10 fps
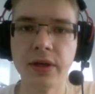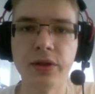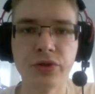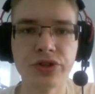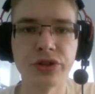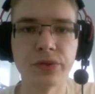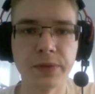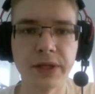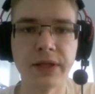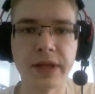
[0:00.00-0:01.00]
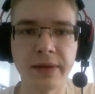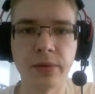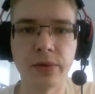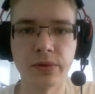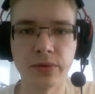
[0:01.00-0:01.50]
You should be
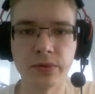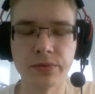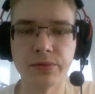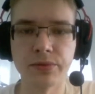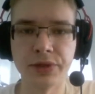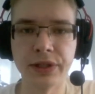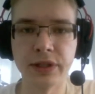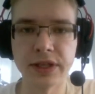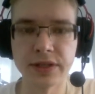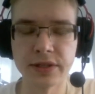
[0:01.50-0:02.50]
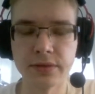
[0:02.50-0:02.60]
able to realize